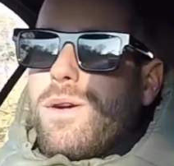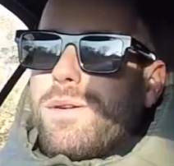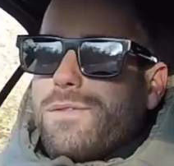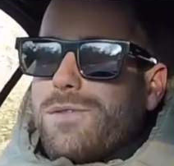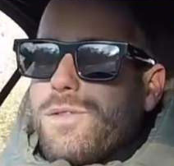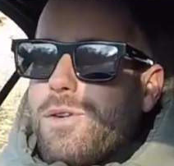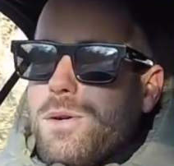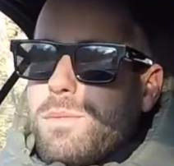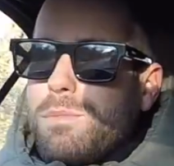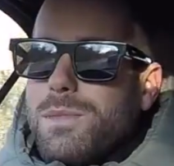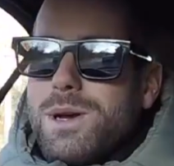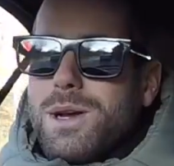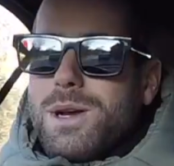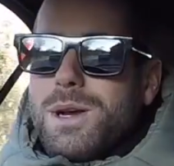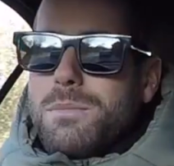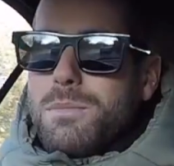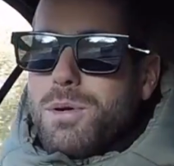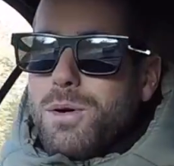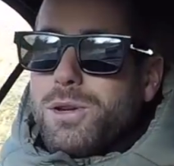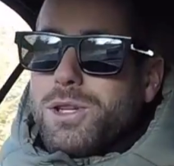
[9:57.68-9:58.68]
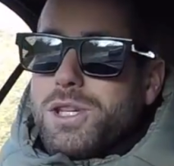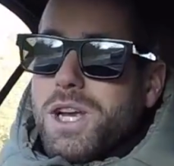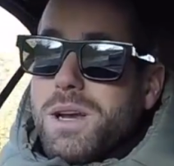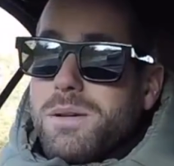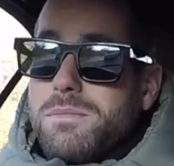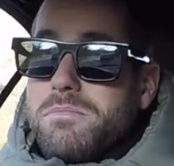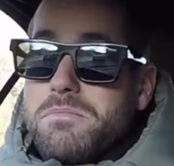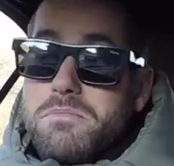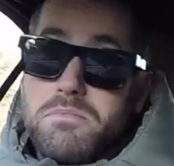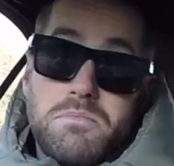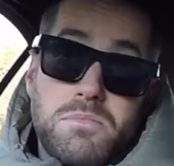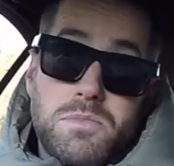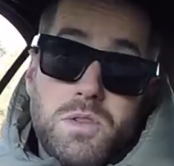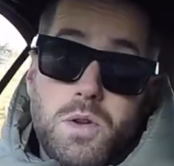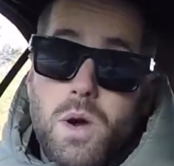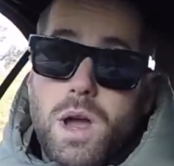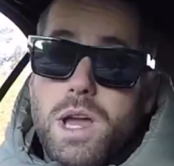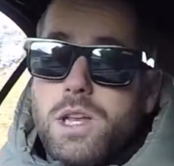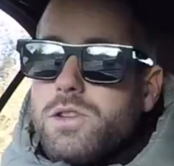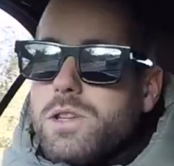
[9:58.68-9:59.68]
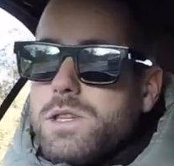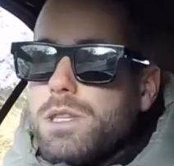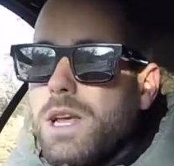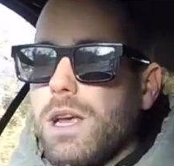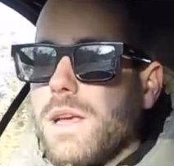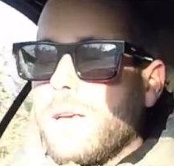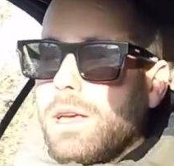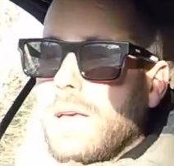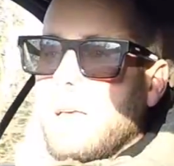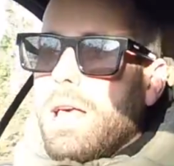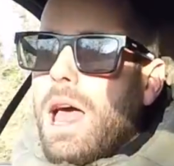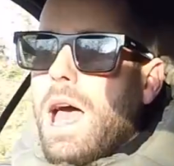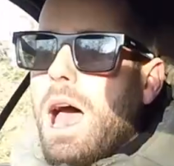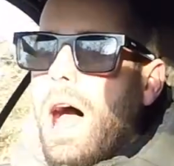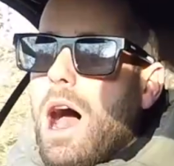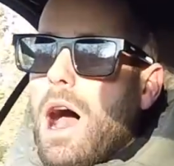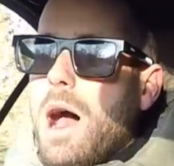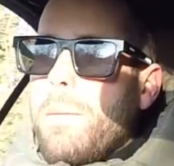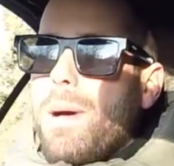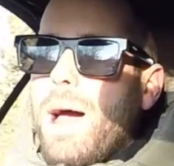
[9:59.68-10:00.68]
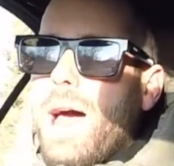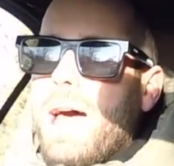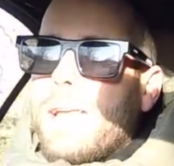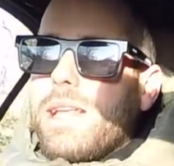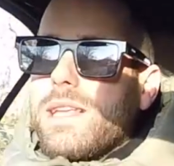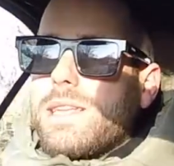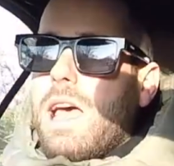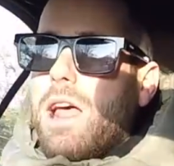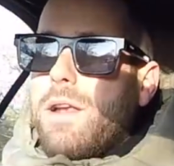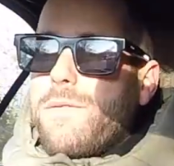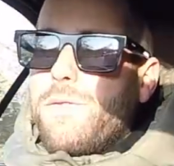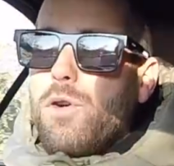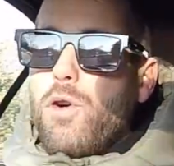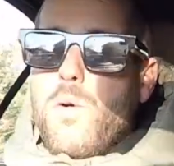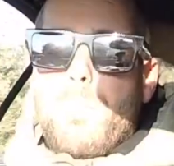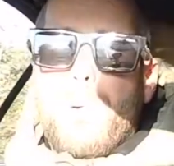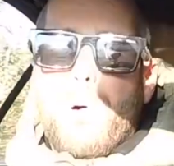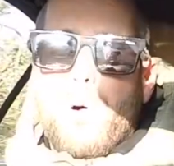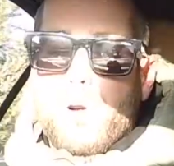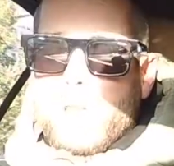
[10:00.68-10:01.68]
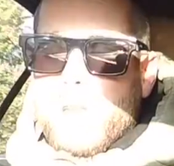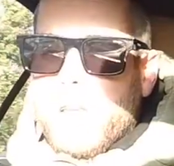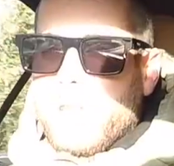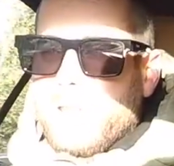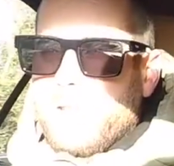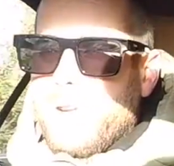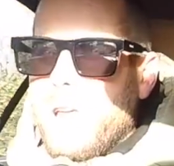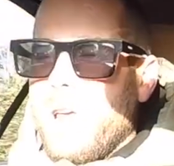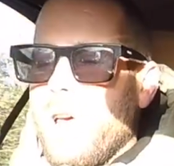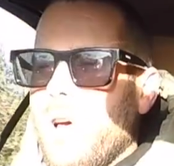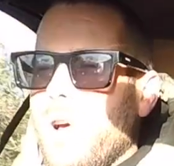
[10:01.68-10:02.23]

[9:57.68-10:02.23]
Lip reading: from Porsche. quite interesting. And it's had full Porsche history